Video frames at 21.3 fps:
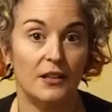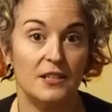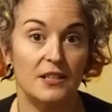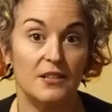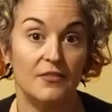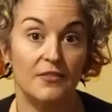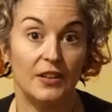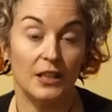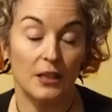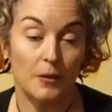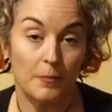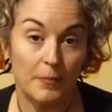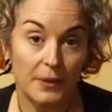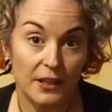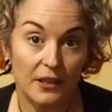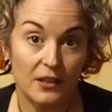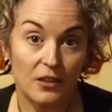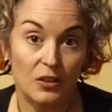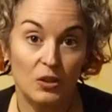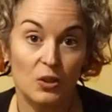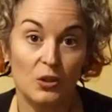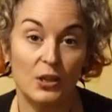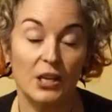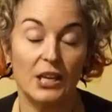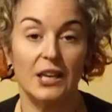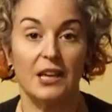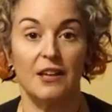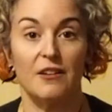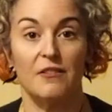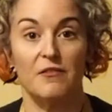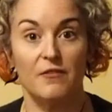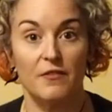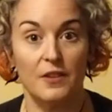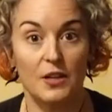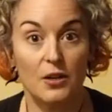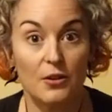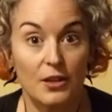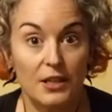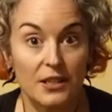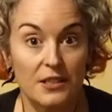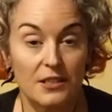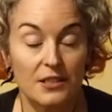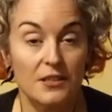developing, looking at
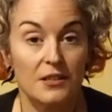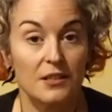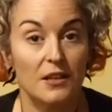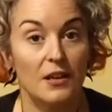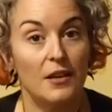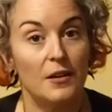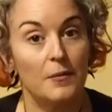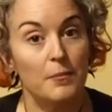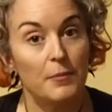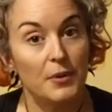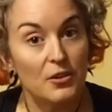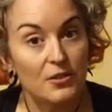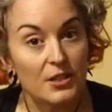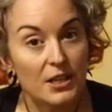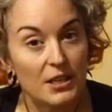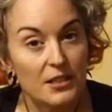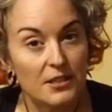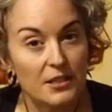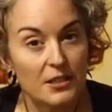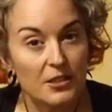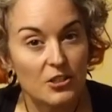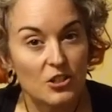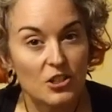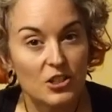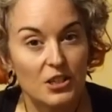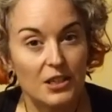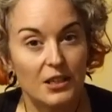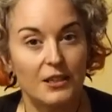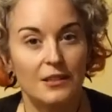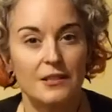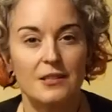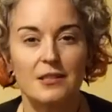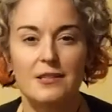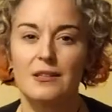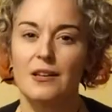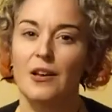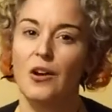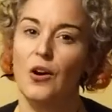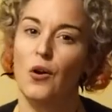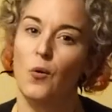various beer tasting sheets,